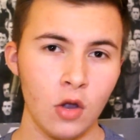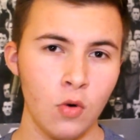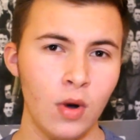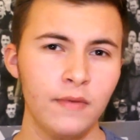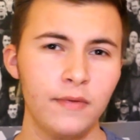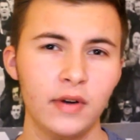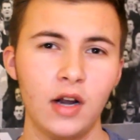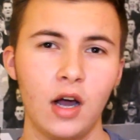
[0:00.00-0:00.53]

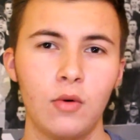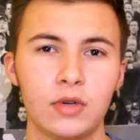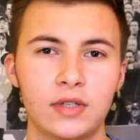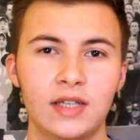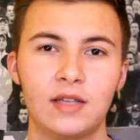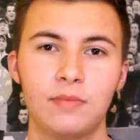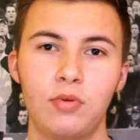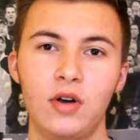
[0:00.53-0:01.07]
One thing that I was
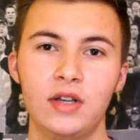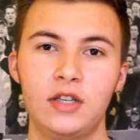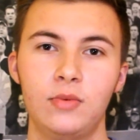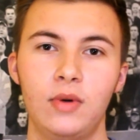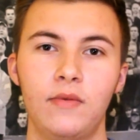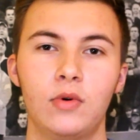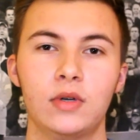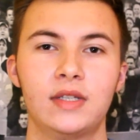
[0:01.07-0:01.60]
disappointed
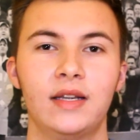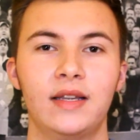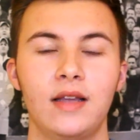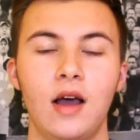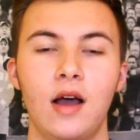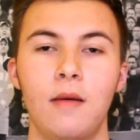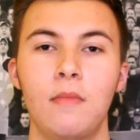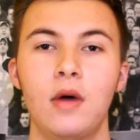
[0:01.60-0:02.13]
with was
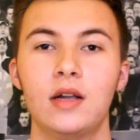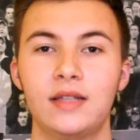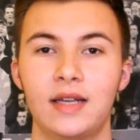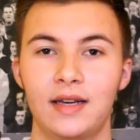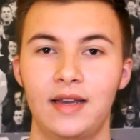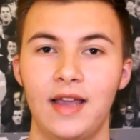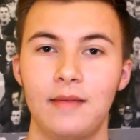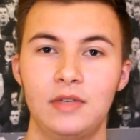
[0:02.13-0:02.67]
that uh,
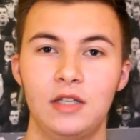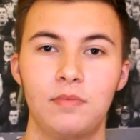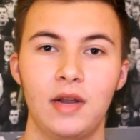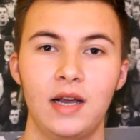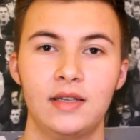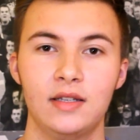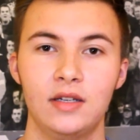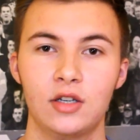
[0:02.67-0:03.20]
Mertesacker kept his
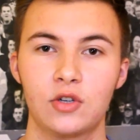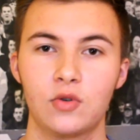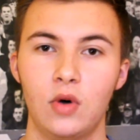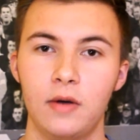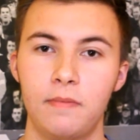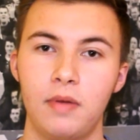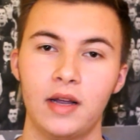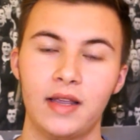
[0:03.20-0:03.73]
place in the
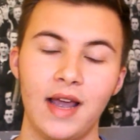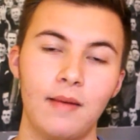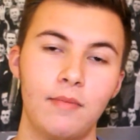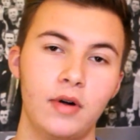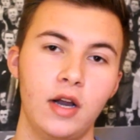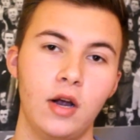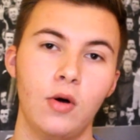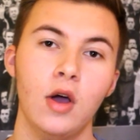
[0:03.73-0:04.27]
squad, but
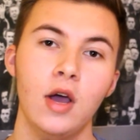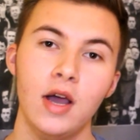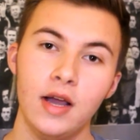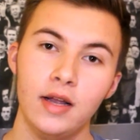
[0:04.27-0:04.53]
Gabriel